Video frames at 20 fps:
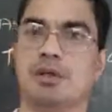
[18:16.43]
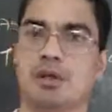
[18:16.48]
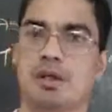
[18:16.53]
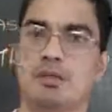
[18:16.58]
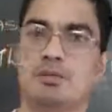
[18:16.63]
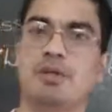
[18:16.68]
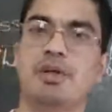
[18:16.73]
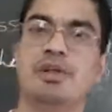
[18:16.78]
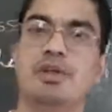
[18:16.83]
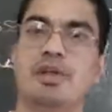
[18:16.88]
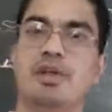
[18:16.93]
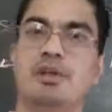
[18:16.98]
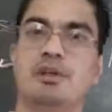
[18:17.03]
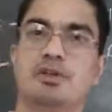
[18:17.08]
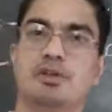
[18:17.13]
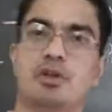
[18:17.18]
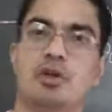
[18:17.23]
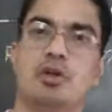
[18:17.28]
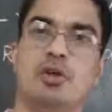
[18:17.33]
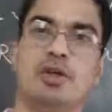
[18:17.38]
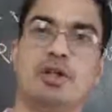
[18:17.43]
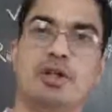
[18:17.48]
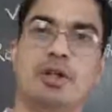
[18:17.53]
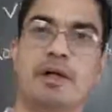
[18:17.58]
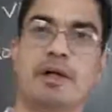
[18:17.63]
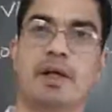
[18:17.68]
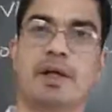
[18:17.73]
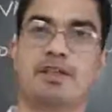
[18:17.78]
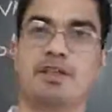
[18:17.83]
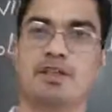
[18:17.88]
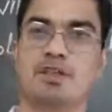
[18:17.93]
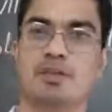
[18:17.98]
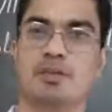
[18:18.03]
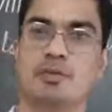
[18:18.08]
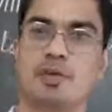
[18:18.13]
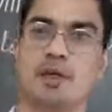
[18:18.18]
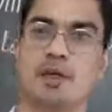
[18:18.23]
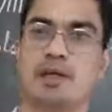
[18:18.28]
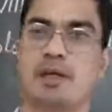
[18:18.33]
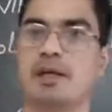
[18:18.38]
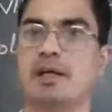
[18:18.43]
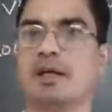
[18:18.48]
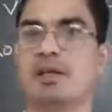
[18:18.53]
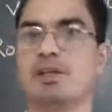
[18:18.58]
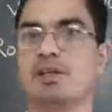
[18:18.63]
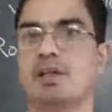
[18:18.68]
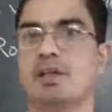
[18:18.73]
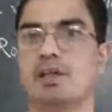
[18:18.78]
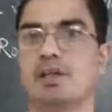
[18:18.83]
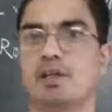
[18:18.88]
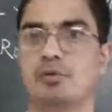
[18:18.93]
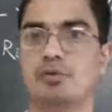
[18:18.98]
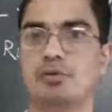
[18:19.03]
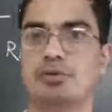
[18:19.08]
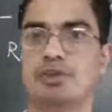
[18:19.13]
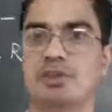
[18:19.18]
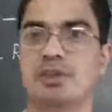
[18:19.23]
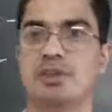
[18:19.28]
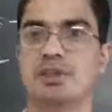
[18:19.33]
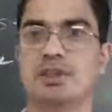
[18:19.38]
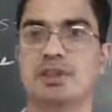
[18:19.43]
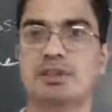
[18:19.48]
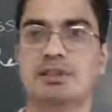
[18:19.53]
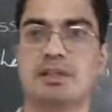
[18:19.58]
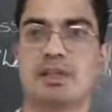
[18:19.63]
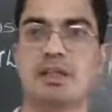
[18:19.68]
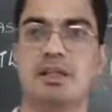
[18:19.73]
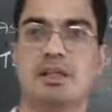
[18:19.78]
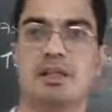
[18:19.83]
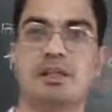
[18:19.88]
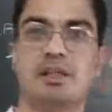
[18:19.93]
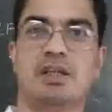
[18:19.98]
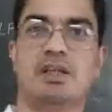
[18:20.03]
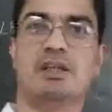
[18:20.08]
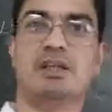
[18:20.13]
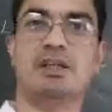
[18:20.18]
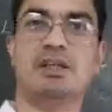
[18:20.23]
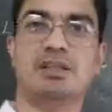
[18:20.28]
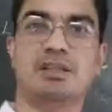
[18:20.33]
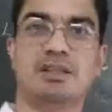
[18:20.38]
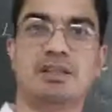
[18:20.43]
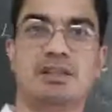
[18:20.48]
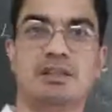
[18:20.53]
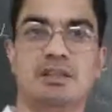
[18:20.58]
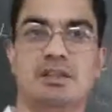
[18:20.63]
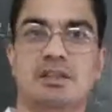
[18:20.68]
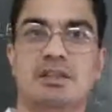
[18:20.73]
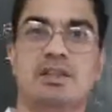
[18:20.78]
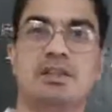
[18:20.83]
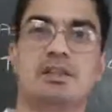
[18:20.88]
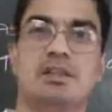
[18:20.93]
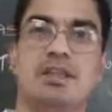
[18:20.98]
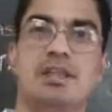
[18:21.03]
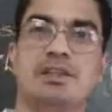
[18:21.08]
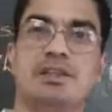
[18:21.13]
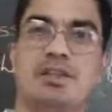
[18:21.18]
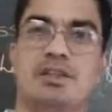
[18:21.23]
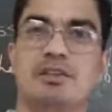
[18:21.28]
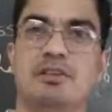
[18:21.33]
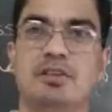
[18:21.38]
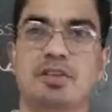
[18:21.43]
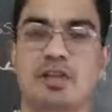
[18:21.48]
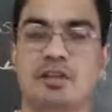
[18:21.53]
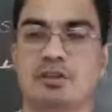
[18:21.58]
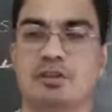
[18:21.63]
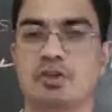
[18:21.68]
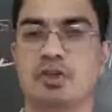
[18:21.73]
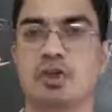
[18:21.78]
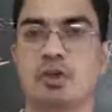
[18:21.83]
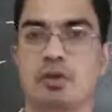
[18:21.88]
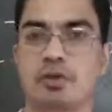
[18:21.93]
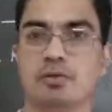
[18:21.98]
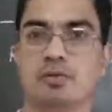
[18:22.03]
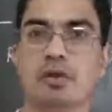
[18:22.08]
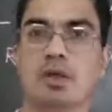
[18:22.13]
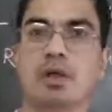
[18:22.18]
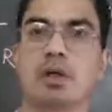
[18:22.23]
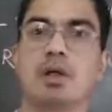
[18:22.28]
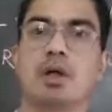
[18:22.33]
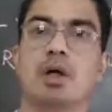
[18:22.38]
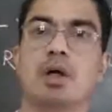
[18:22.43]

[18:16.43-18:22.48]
the meetings in the Rajya Sabha, conducting the procedures, conducting the discussions and so on.